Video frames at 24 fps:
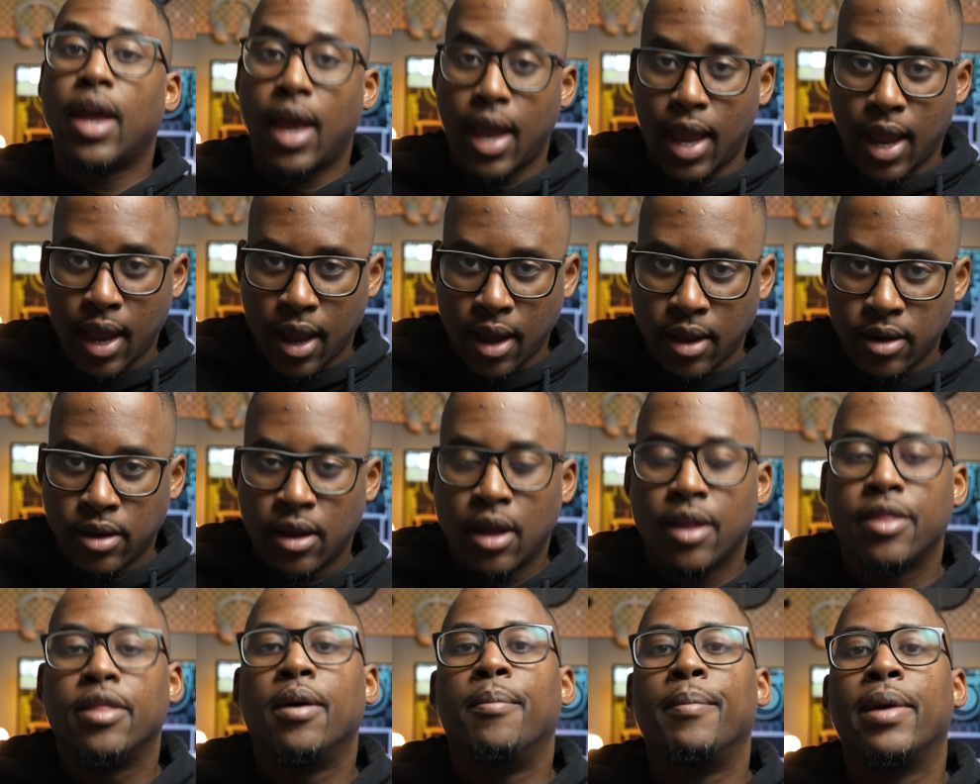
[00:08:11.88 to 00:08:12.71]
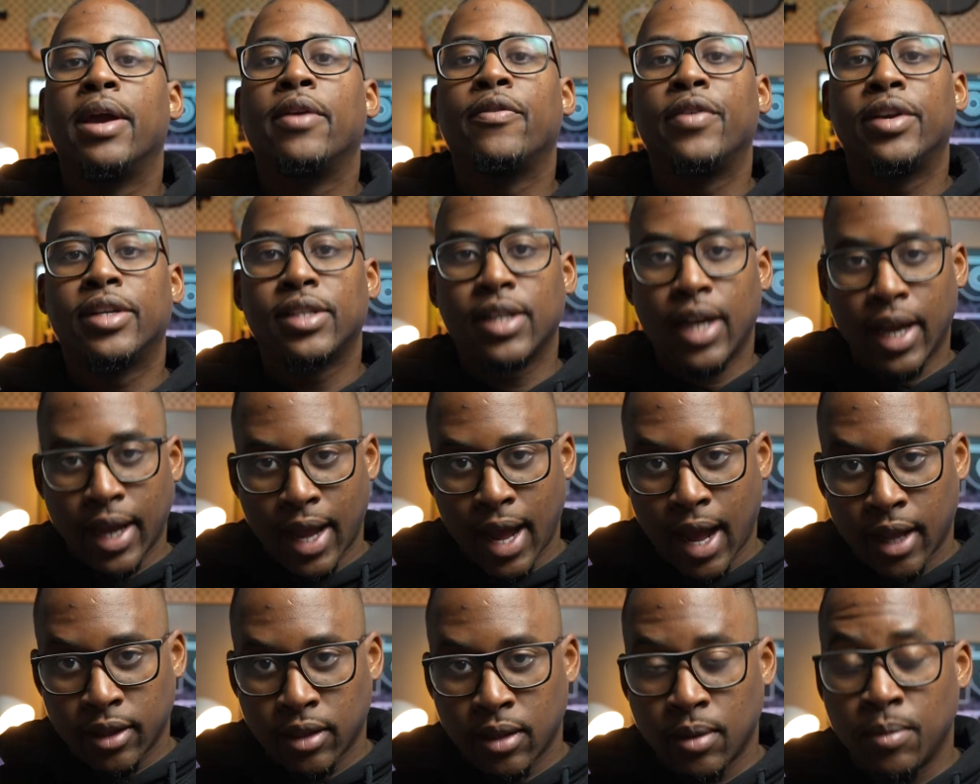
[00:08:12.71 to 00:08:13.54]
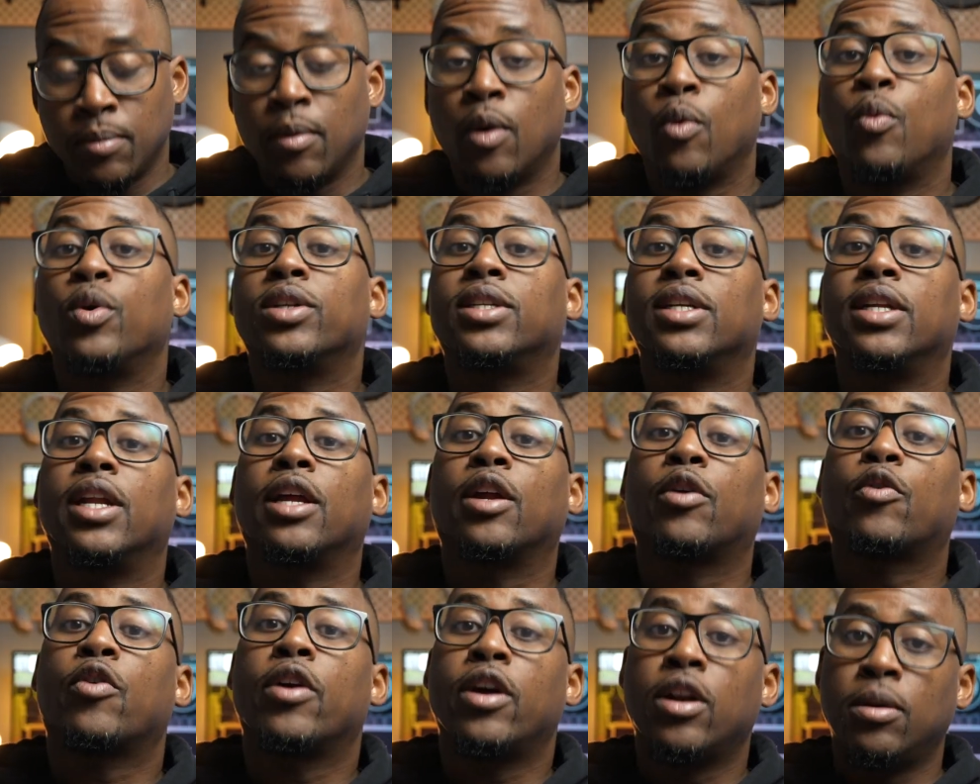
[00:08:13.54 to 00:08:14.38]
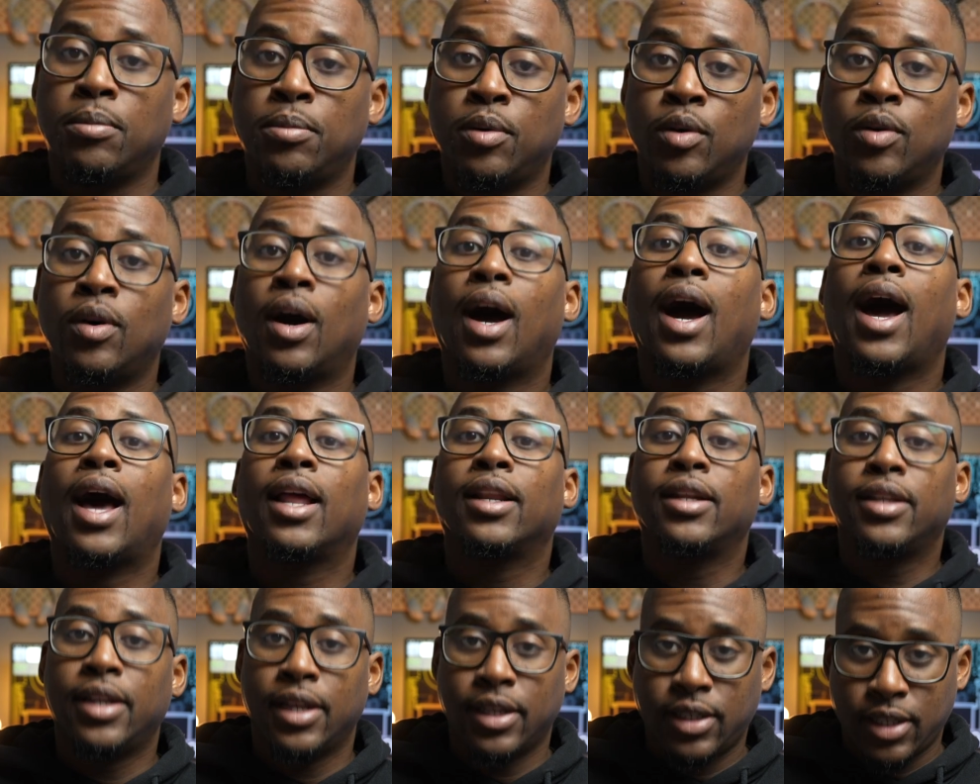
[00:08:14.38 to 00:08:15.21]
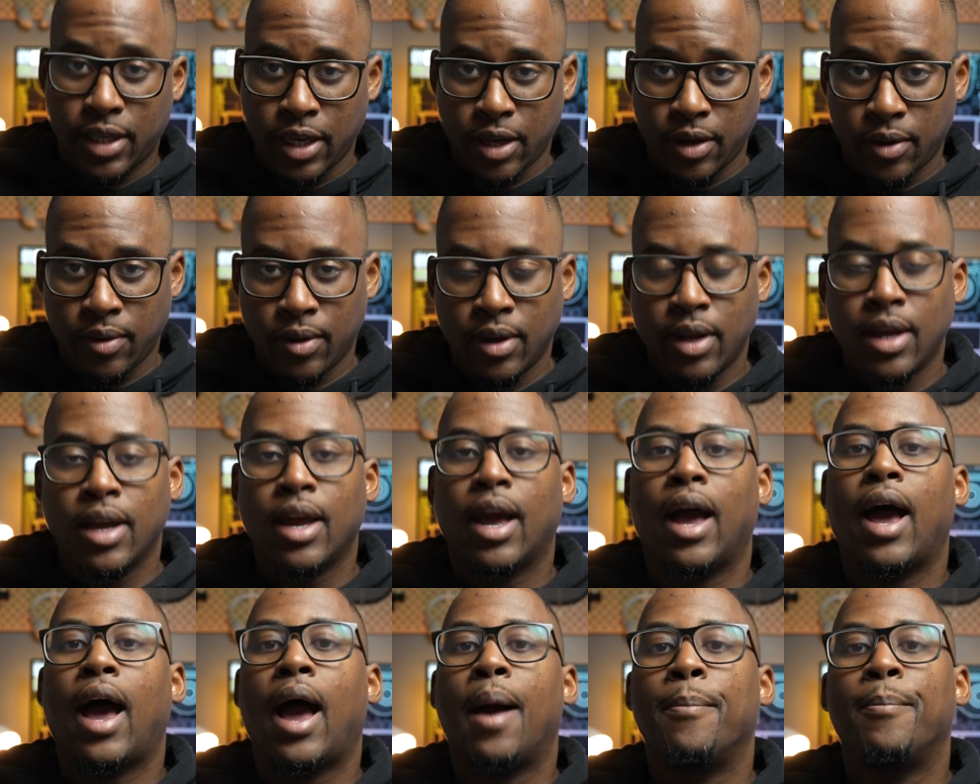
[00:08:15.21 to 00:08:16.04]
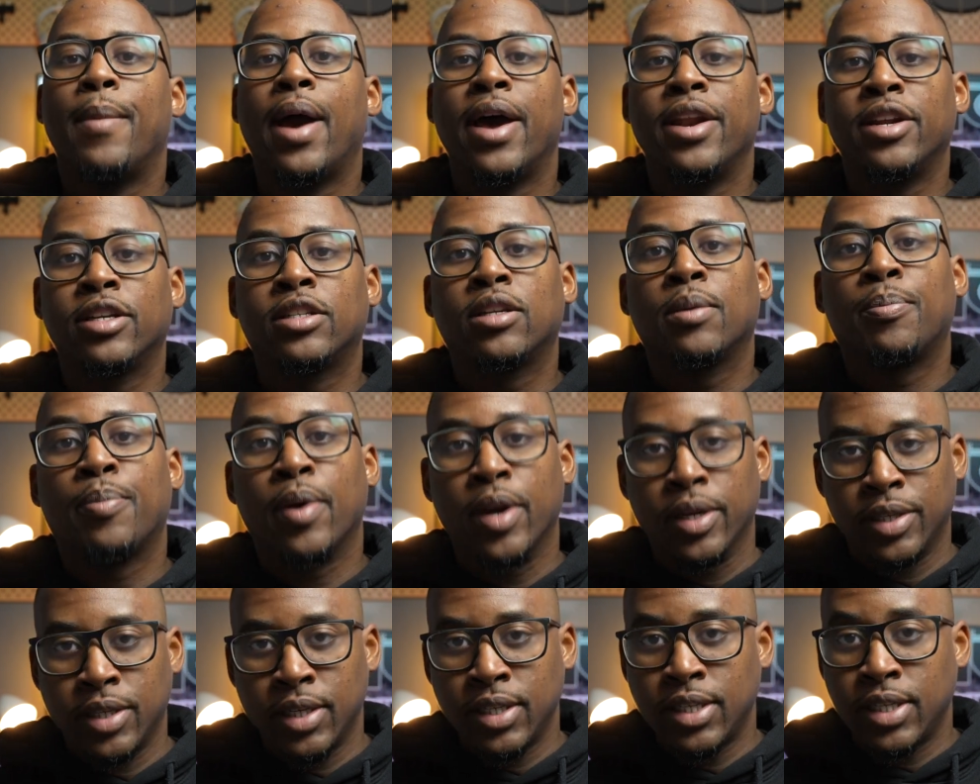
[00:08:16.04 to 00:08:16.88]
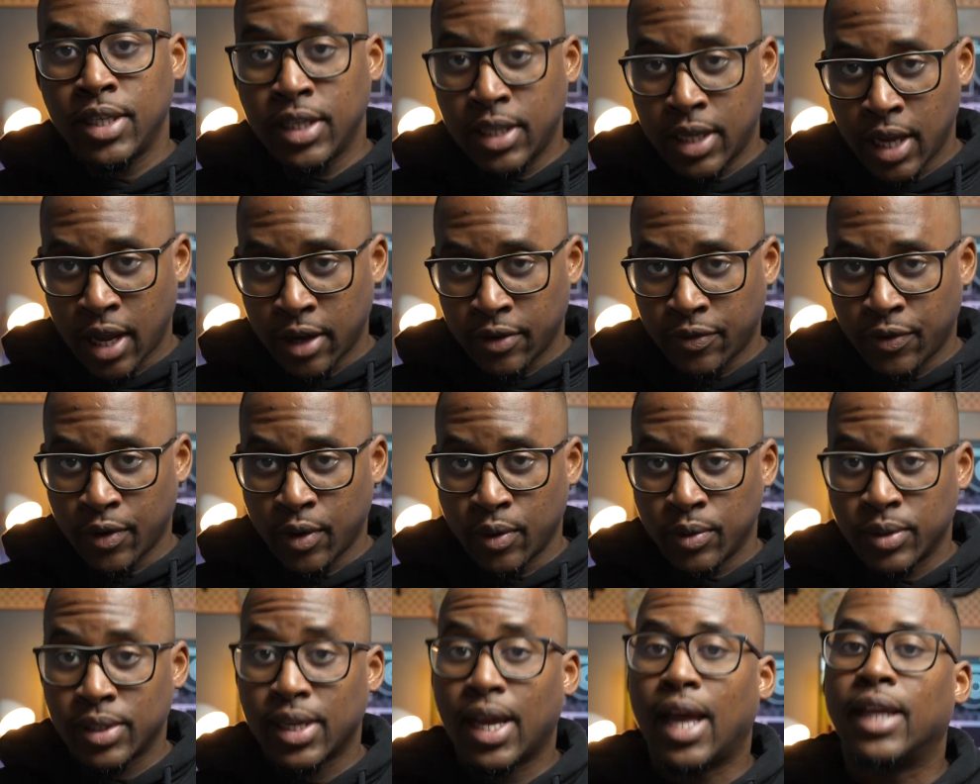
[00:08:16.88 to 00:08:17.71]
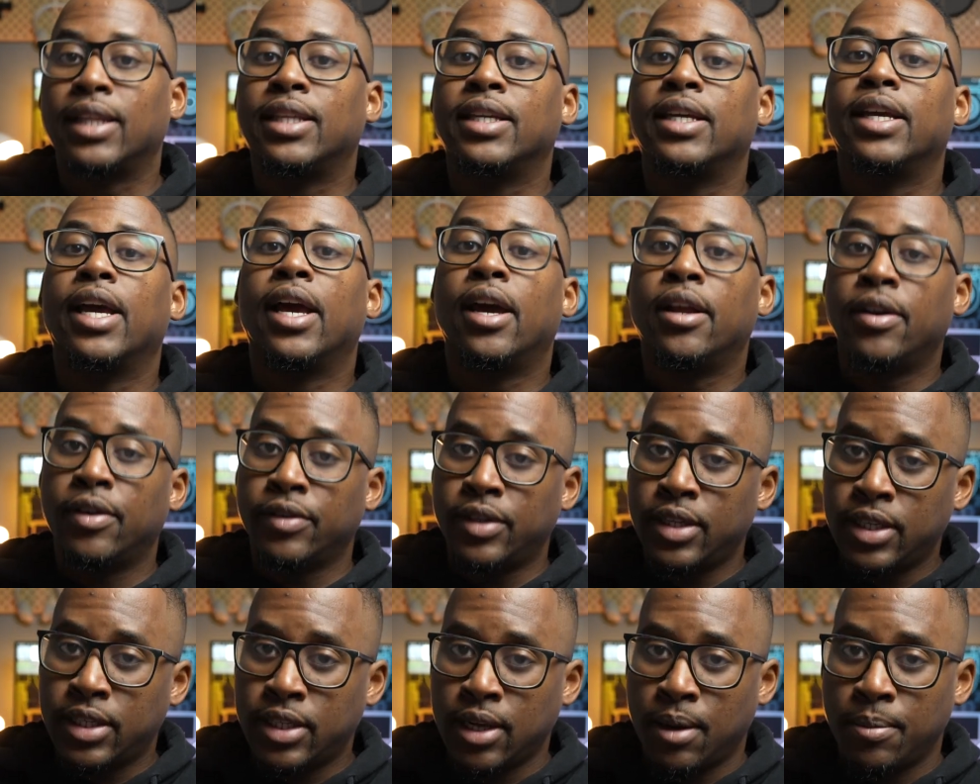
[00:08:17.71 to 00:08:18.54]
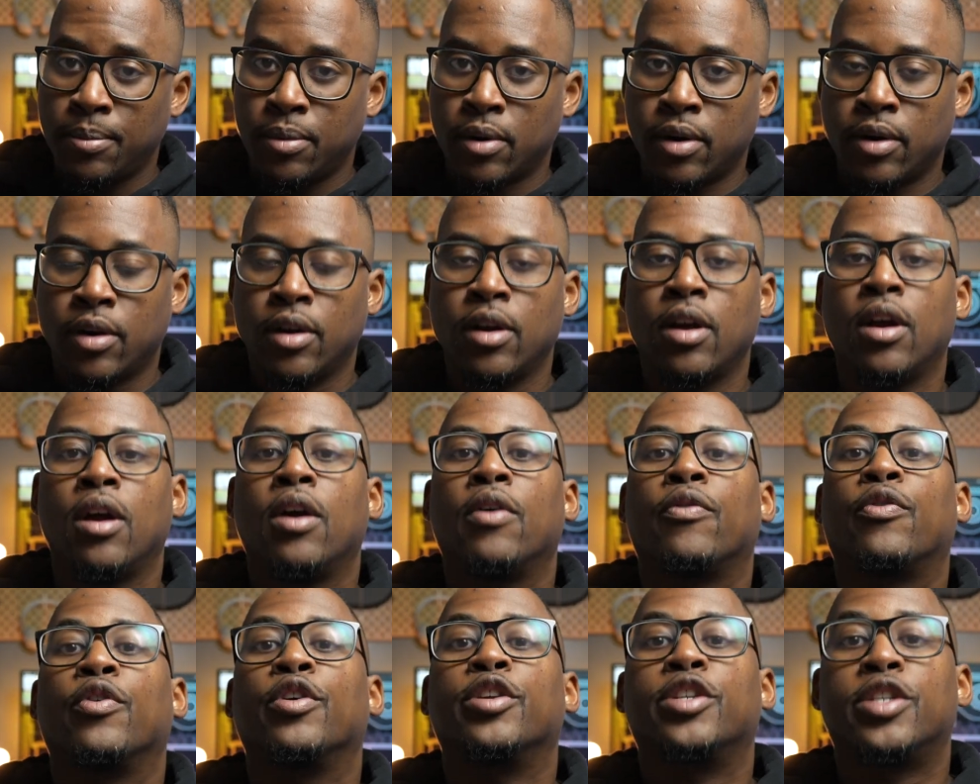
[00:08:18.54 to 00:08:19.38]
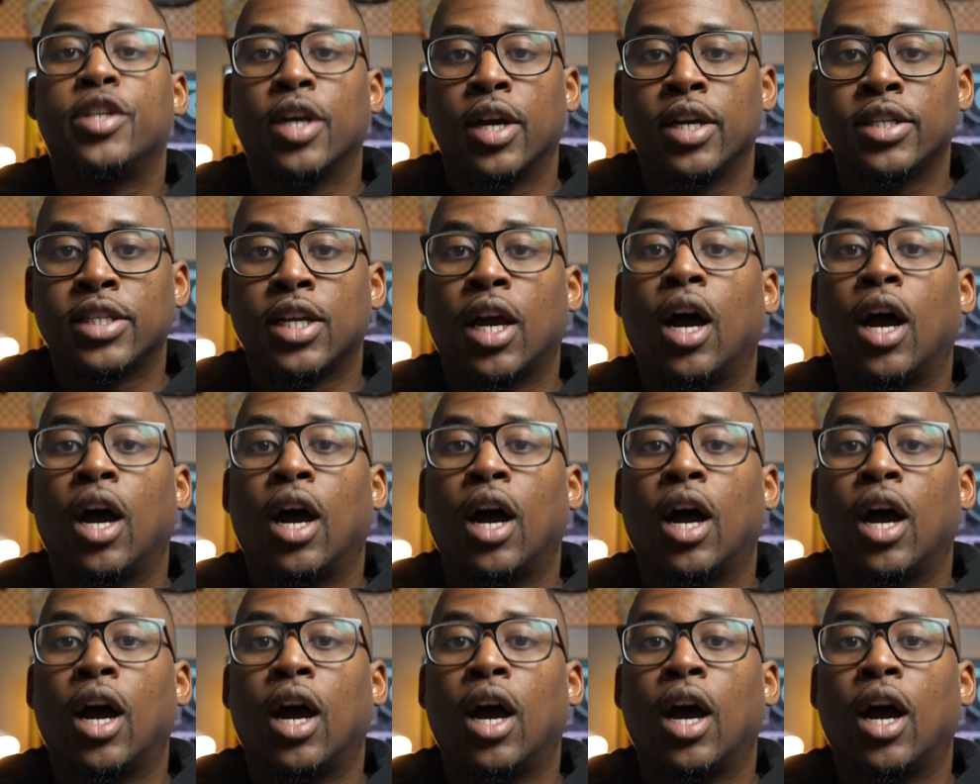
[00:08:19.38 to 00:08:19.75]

And the main reason I got them was an incredible holiday sale. I managed to purchase these headphones at the end of December for just